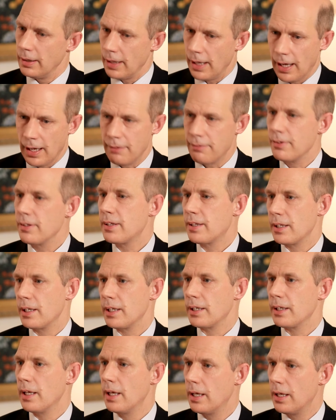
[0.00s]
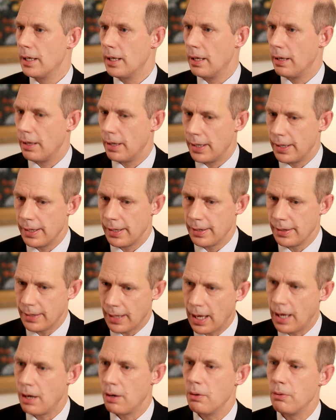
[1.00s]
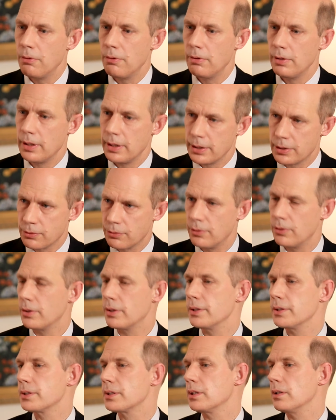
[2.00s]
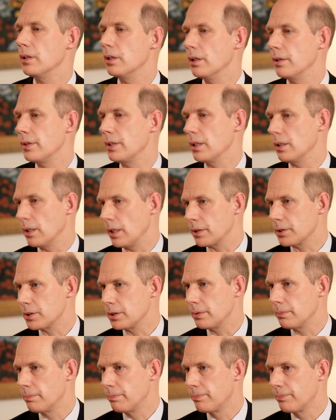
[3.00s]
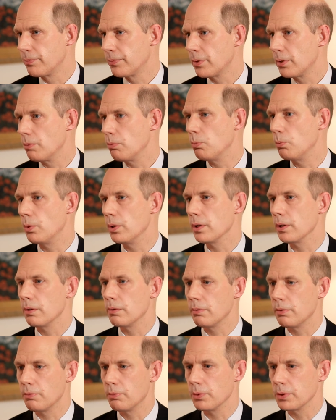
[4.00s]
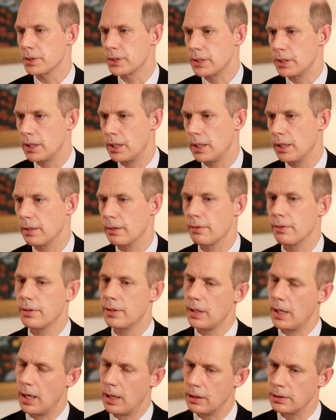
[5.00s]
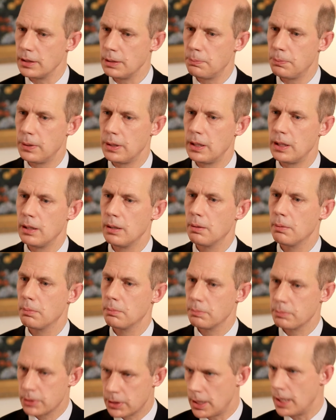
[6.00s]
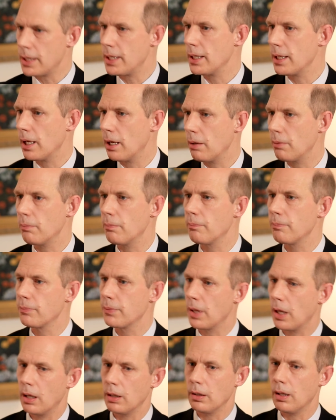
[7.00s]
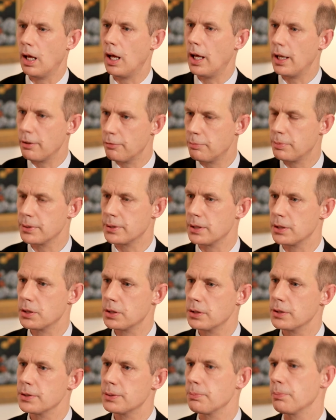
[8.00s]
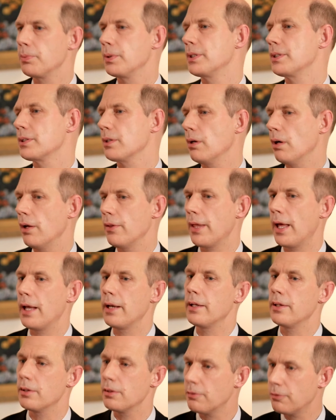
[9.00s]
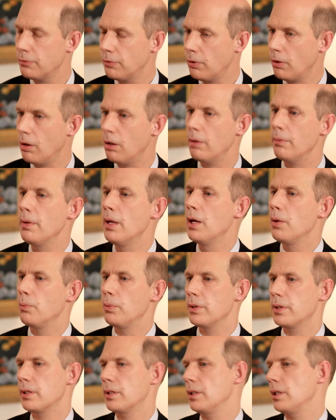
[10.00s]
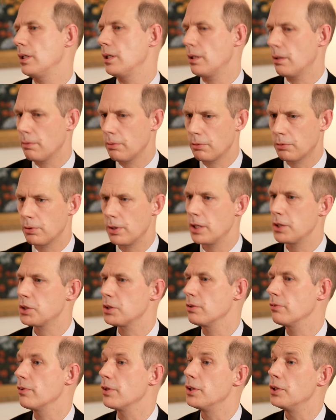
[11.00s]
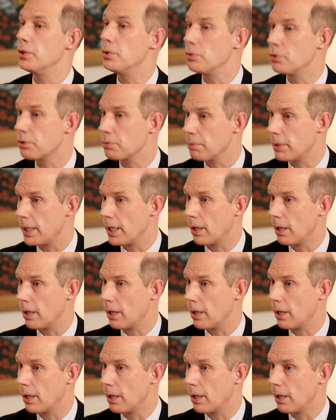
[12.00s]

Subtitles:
Everything now is focused on the election. We're seeing the LDP staking out a lot of positions. We saw that in the fall with the creation of the new three